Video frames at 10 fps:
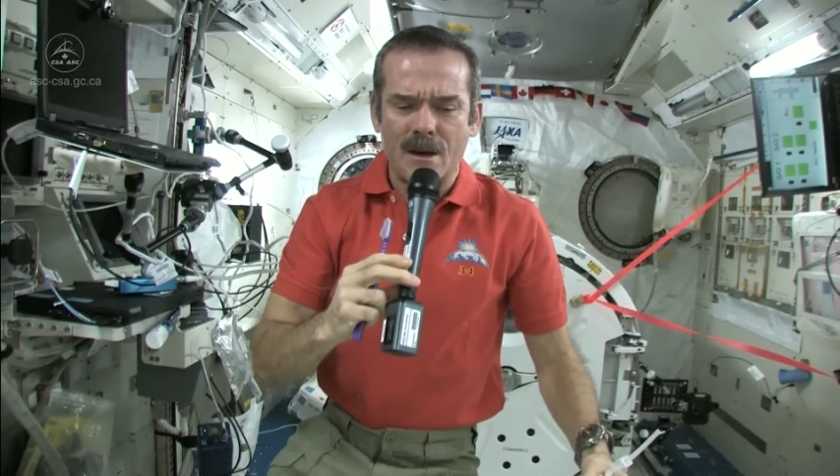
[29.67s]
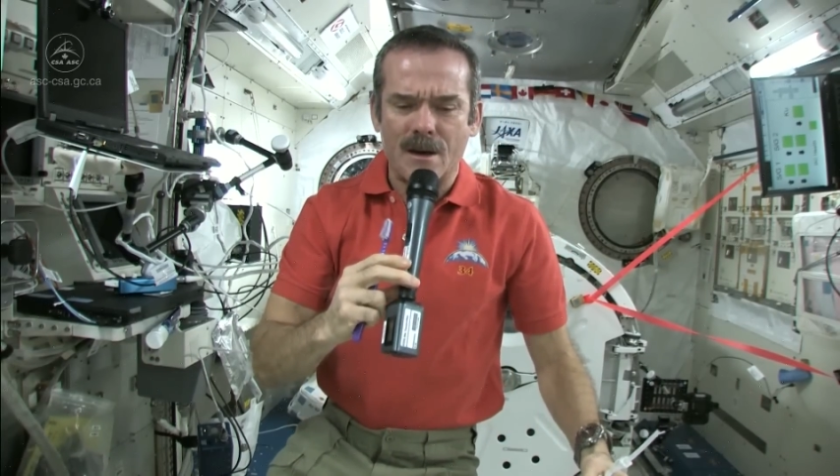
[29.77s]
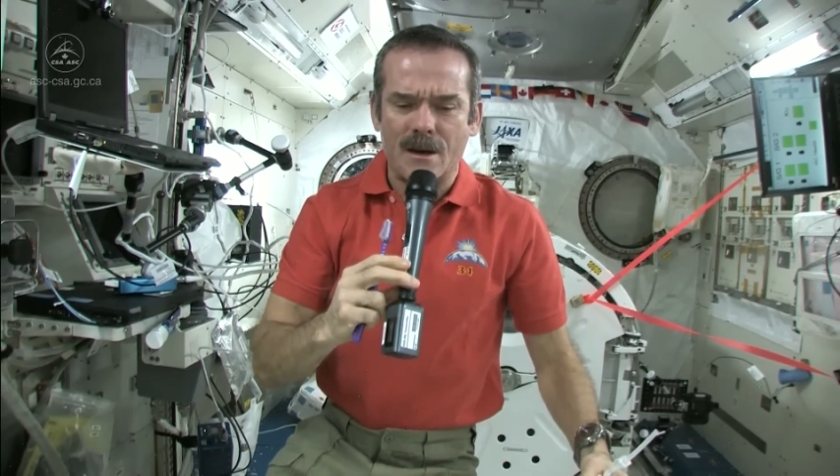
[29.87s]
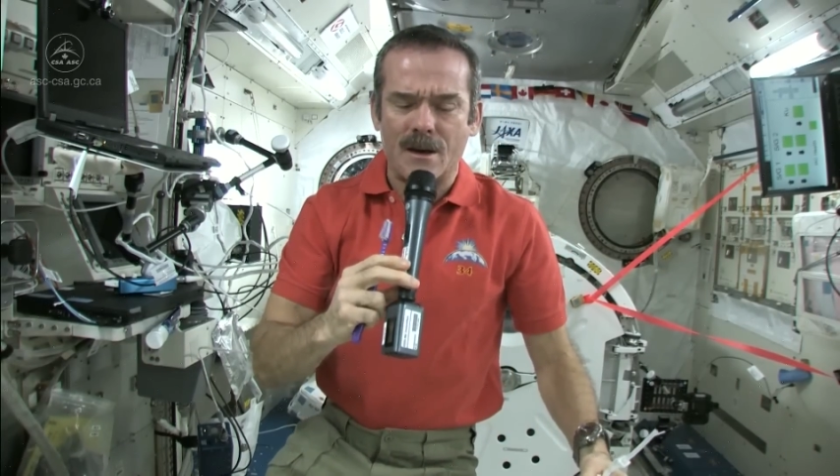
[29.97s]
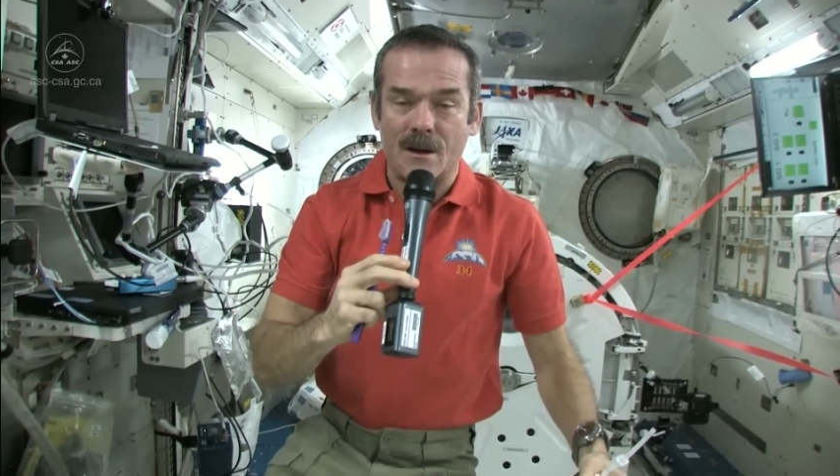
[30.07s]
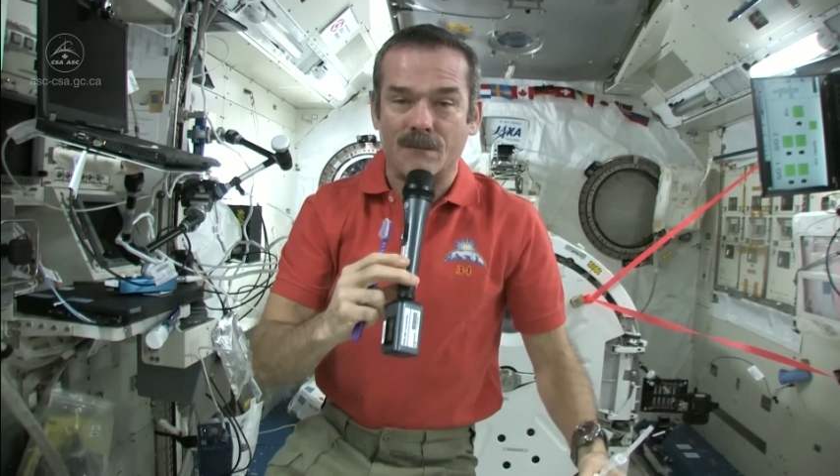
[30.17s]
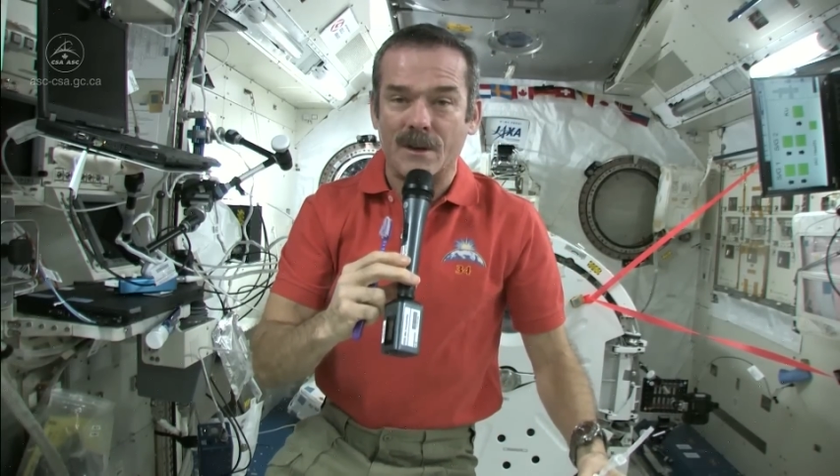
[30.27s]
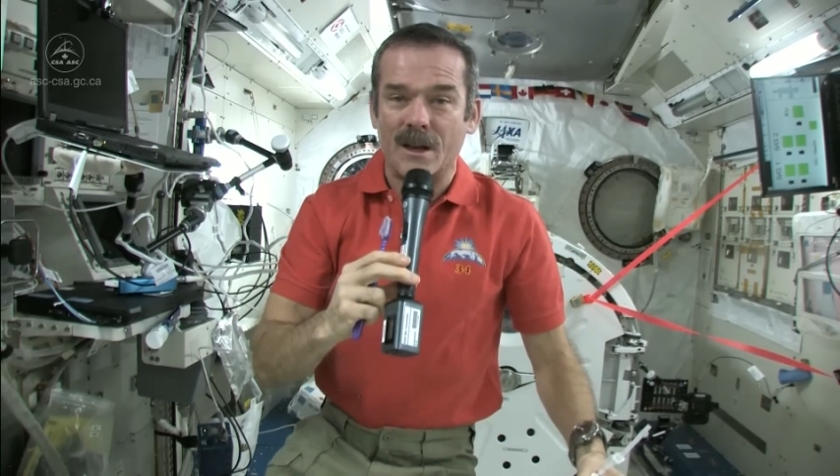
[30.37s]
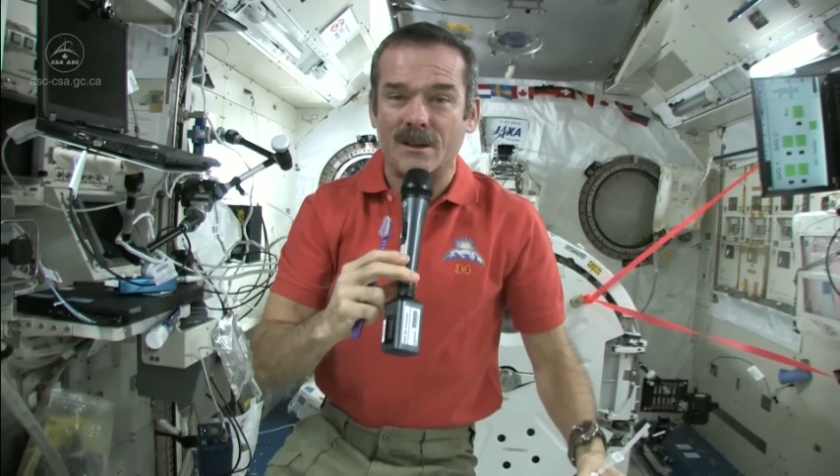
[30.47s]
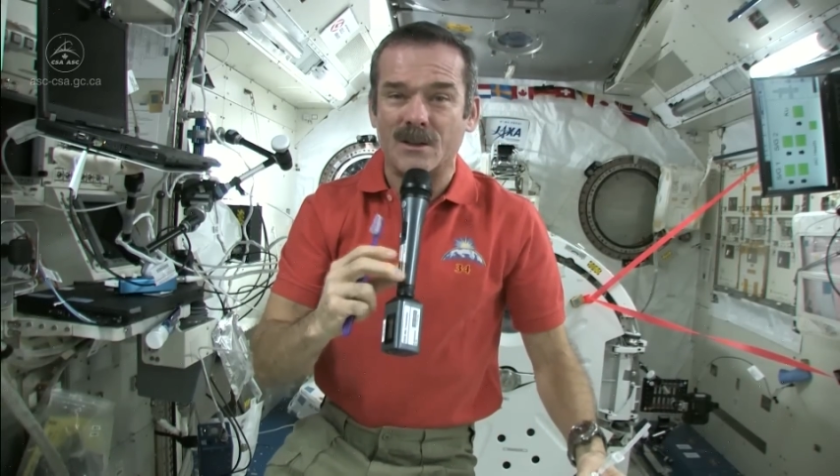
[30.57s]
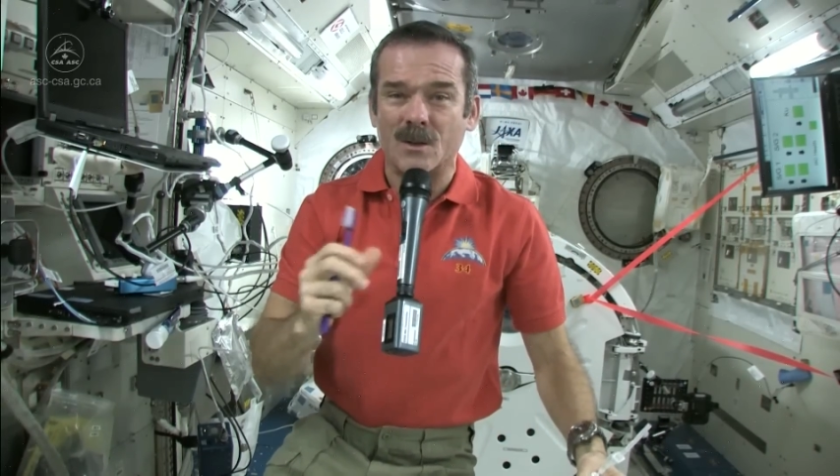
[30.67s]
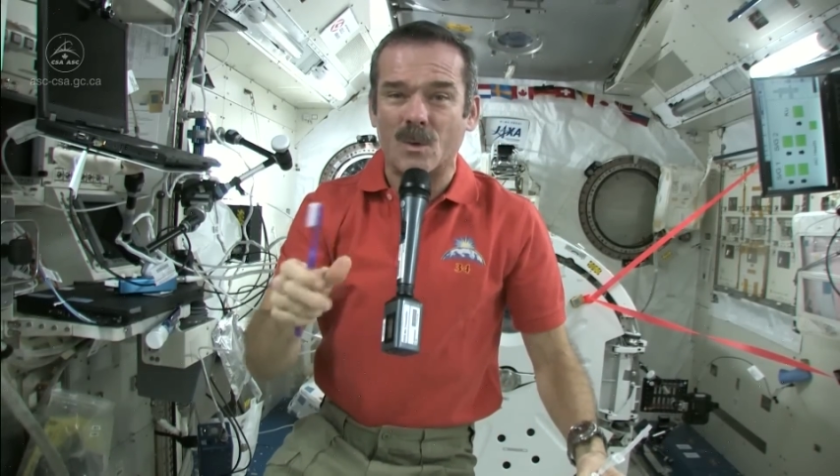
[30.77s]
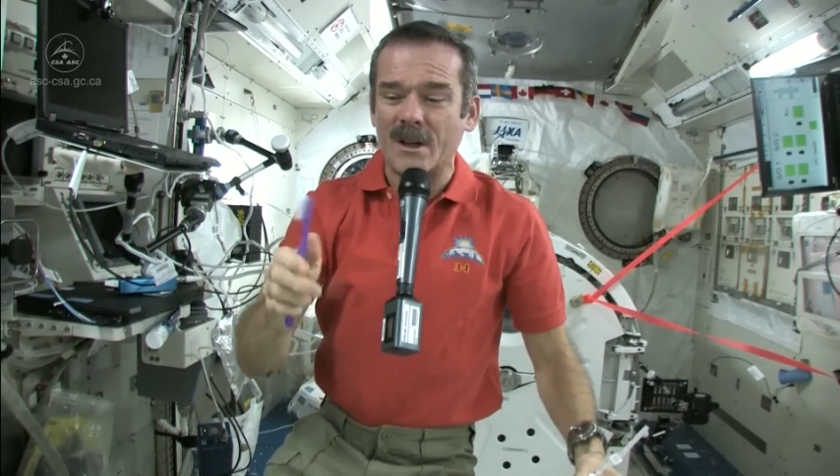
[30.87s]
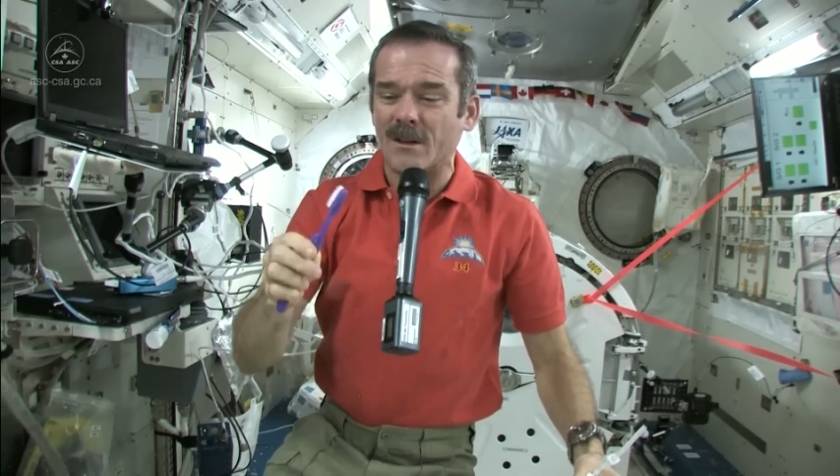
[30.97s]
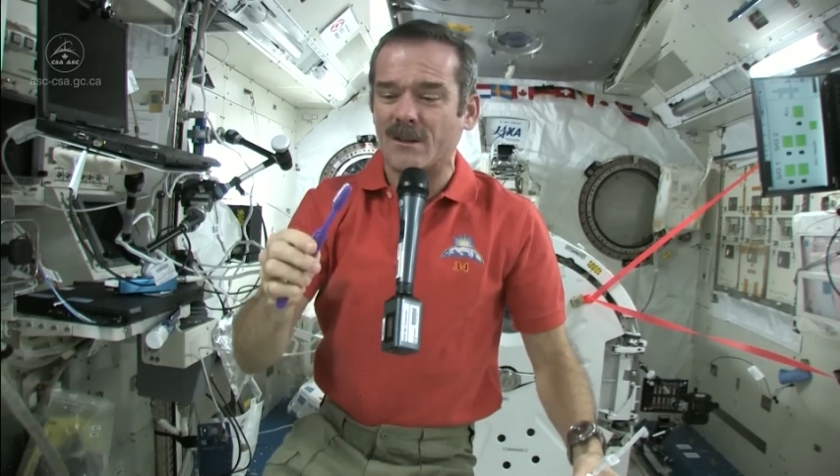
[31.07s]
Uh, and, and so
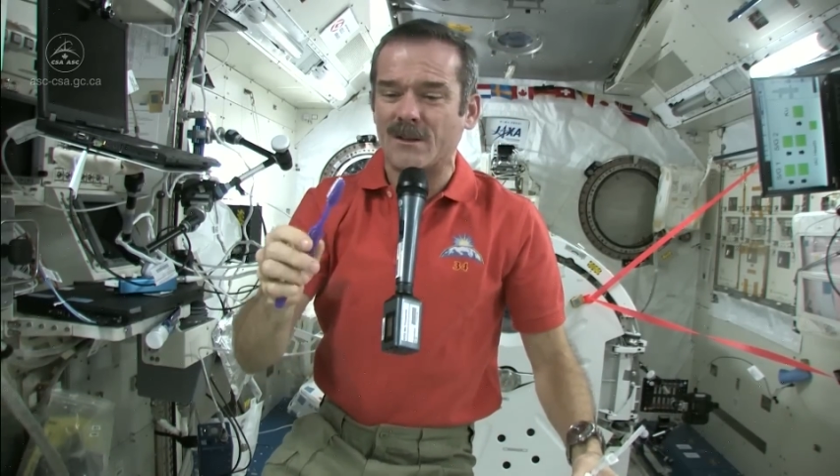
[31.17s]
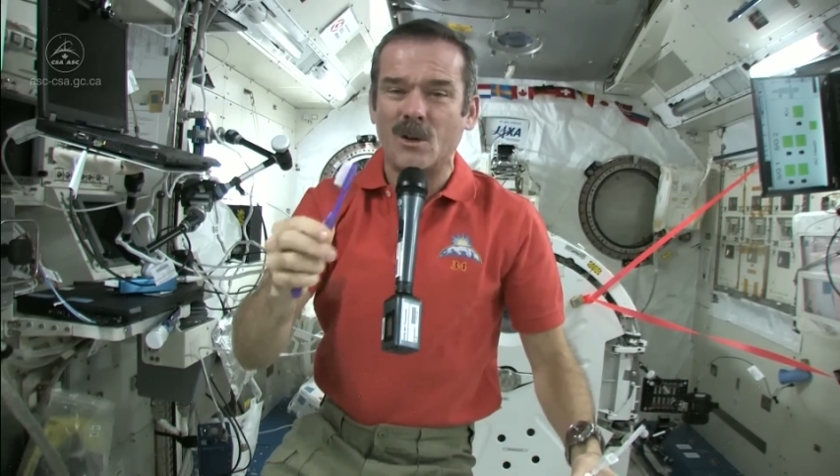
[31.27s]
what do you